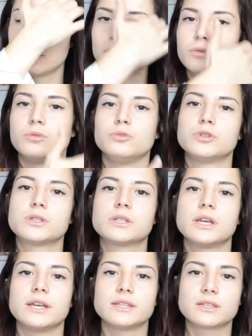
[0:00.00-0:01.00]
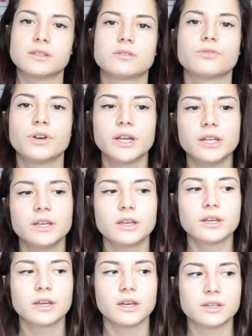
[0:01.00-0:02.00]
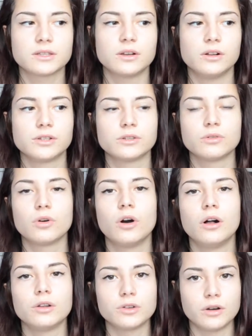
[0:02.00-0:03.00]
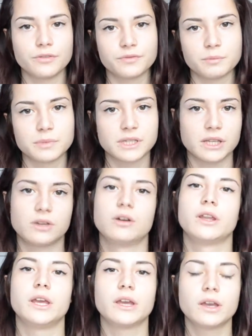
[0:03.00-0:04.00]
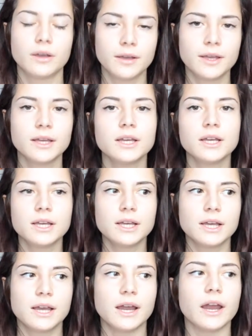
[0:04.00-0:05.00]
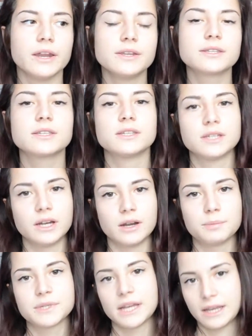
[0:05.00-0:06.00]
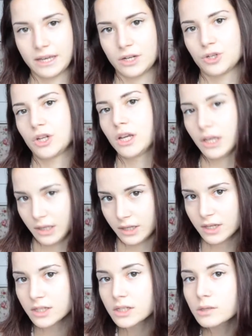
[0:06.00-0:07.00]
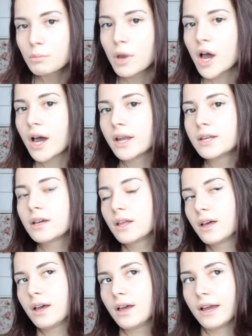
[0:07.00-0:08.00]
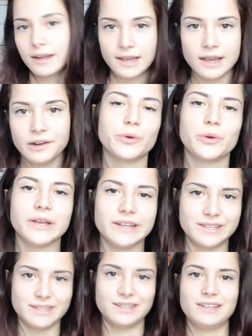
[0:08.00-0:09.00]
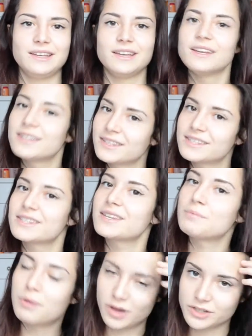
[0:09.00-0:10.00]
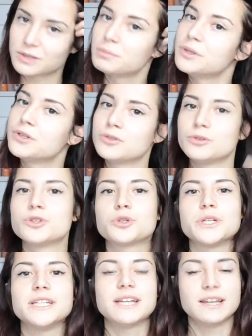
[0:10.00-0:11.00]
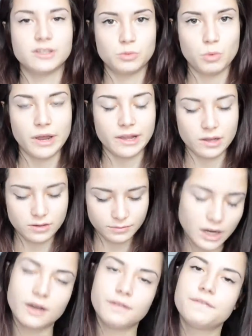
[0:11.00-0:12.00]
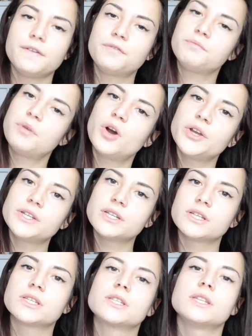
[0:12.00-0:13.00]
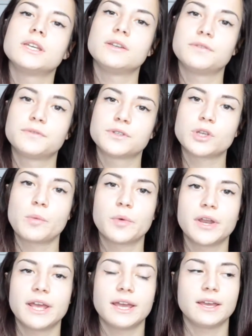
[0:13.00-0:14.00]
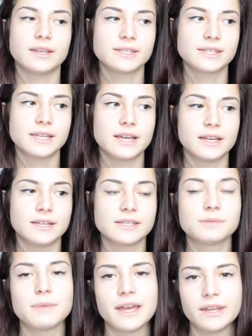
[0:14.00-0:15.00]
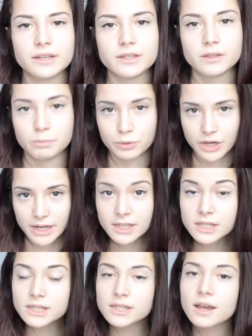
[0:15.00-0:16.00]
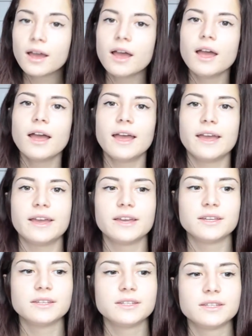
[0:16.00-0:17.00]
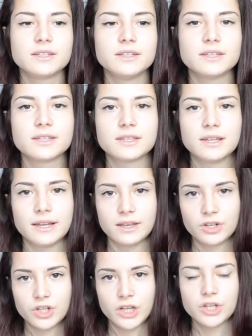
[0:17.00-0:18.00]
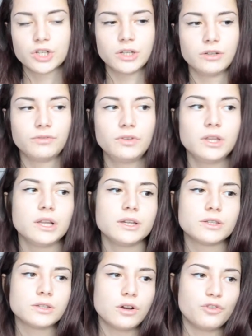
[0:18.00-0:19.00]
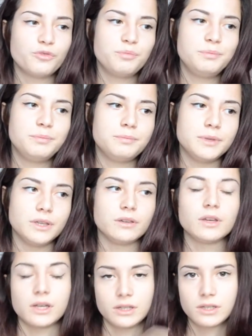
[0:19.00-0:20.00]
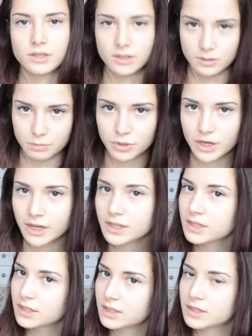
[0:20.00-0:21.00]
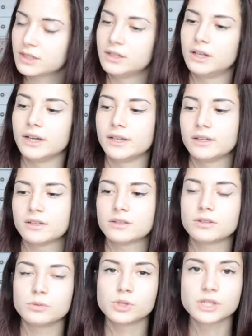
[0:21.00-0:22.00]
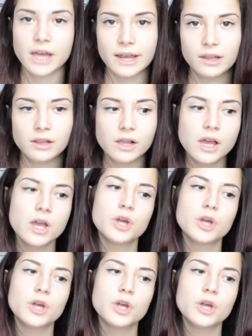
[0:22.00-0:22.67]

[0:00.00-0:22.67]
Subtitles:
who's schizophrenic is also called often psychotic, and this is a psychiatric illness, but again it is possible to treat as well. Fifth point is if someone is manic depressed, and this is like a change in feelings of being depressed, like suicidal,